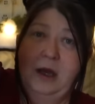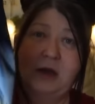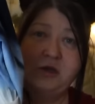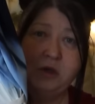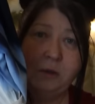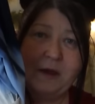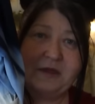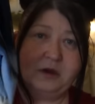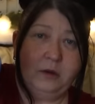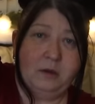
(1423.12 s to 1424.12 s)
I don't know
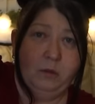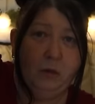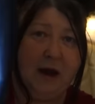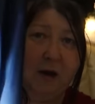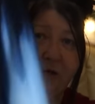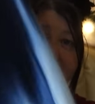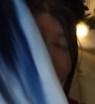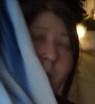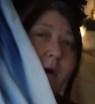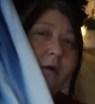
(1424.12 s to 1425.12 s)
whether to wear
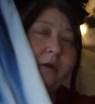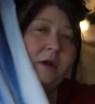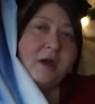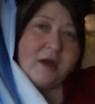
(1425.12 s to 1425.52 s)
that one.